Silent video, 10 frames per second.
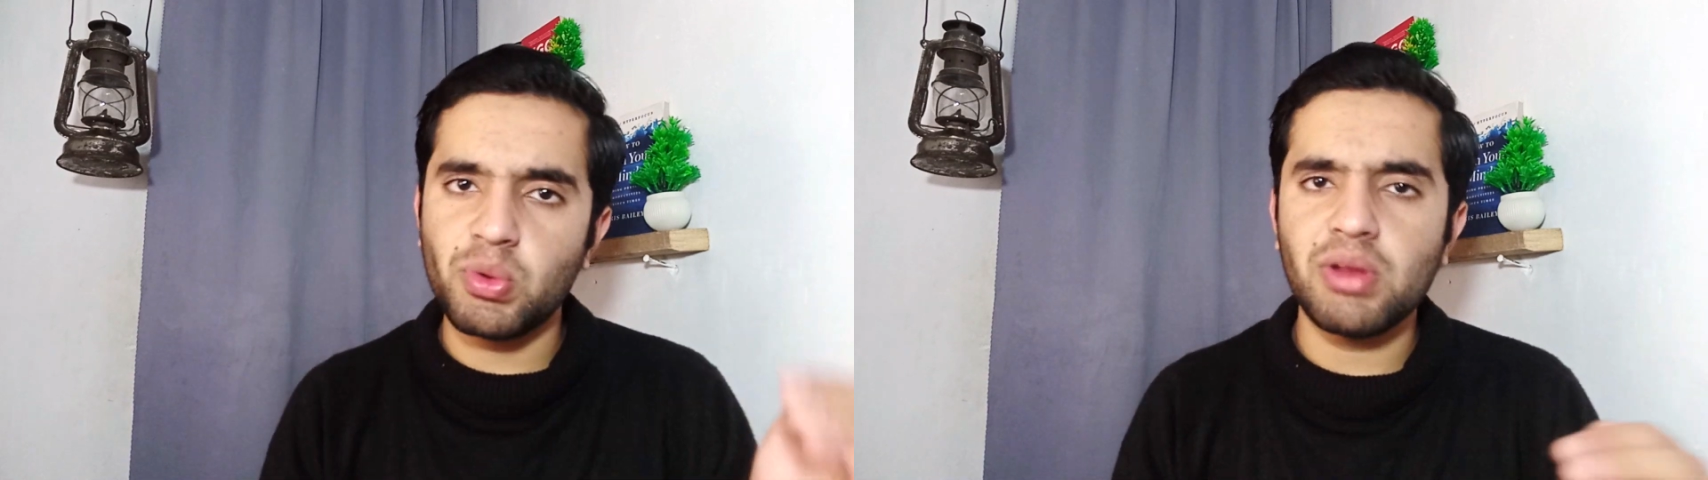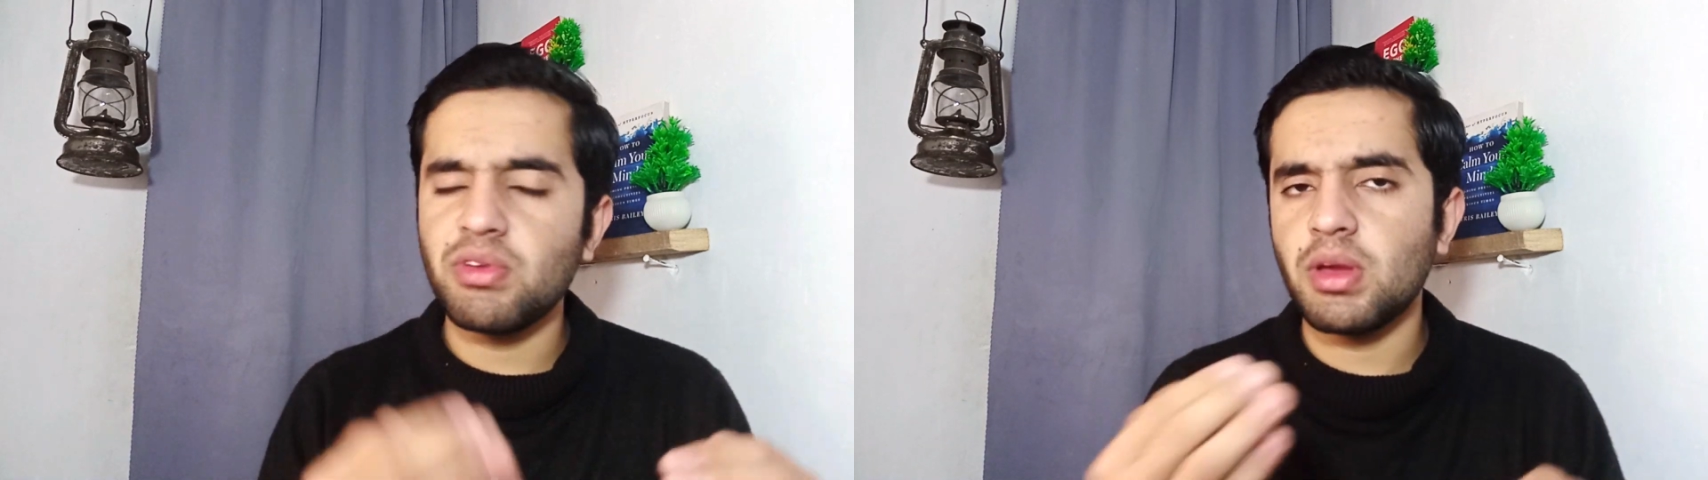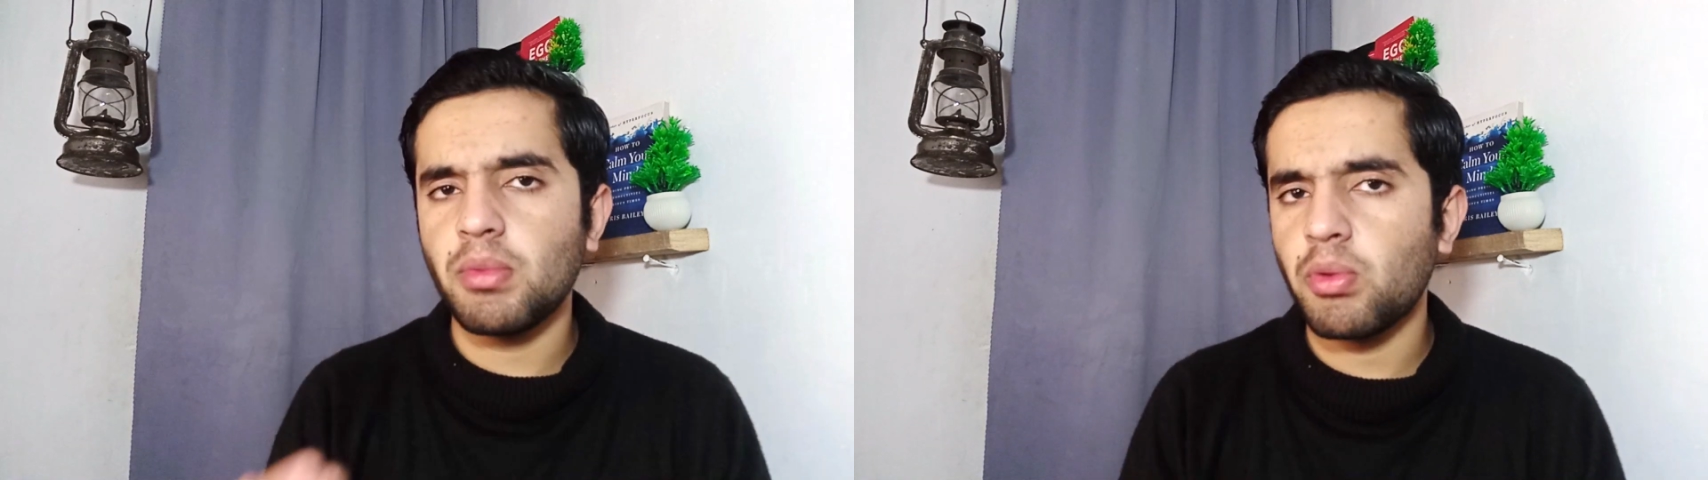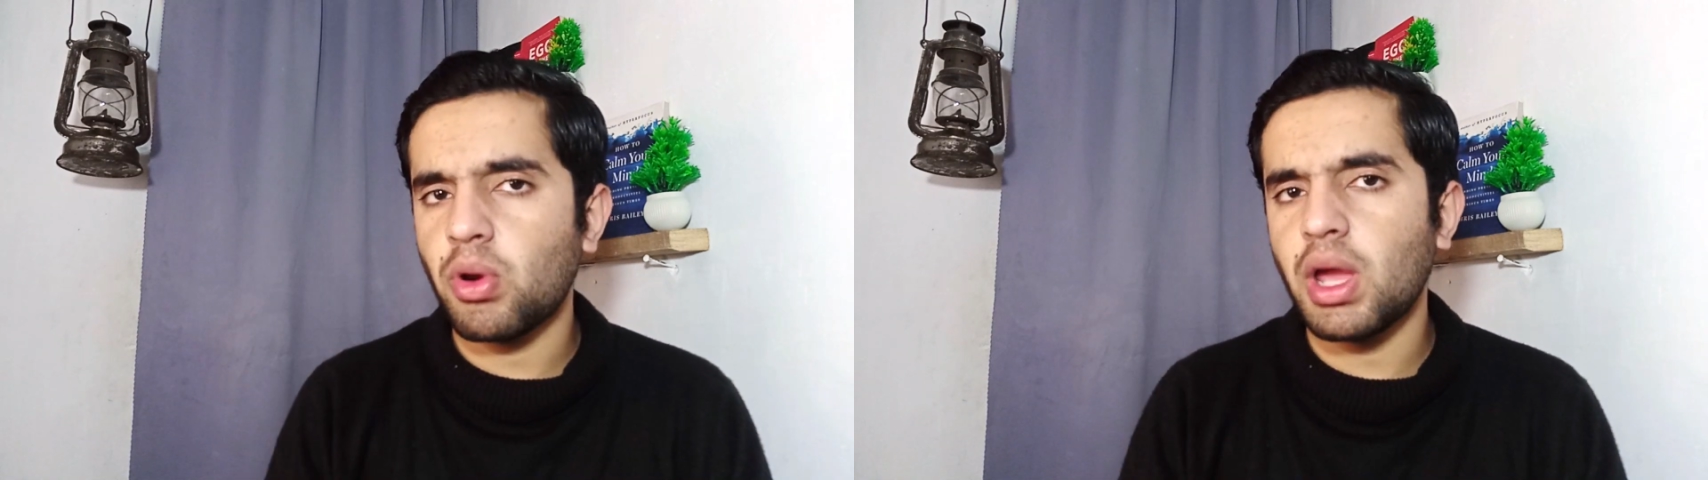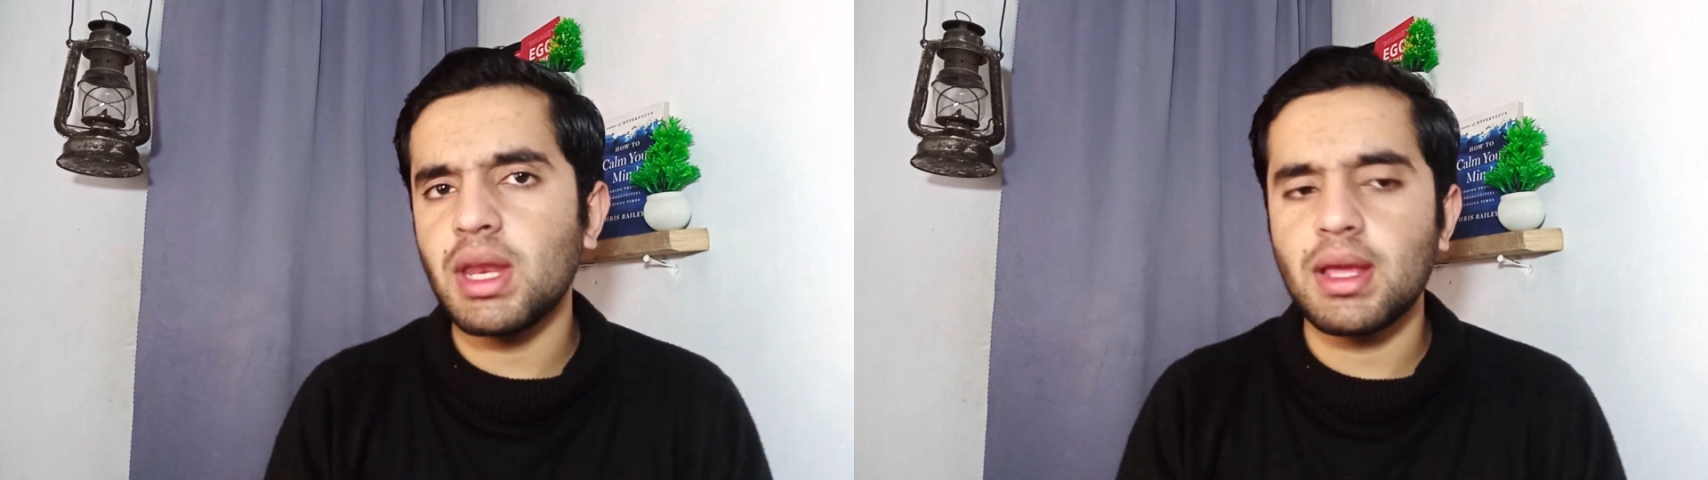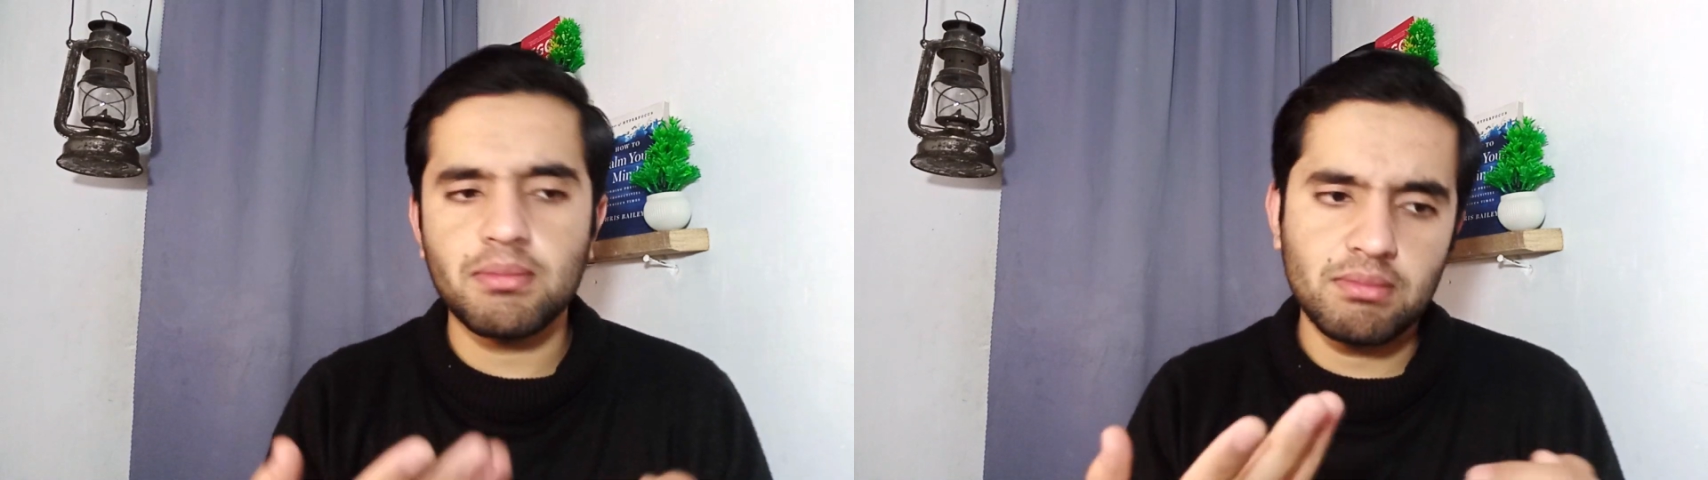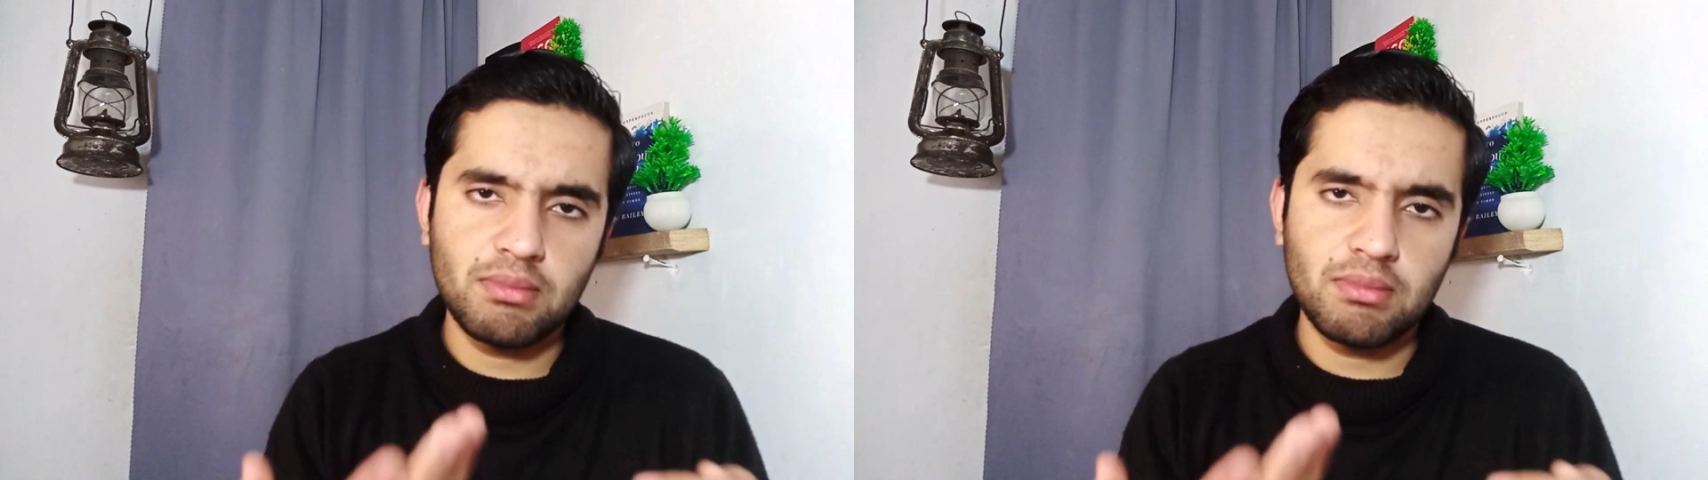12 a.m or 9 a.m.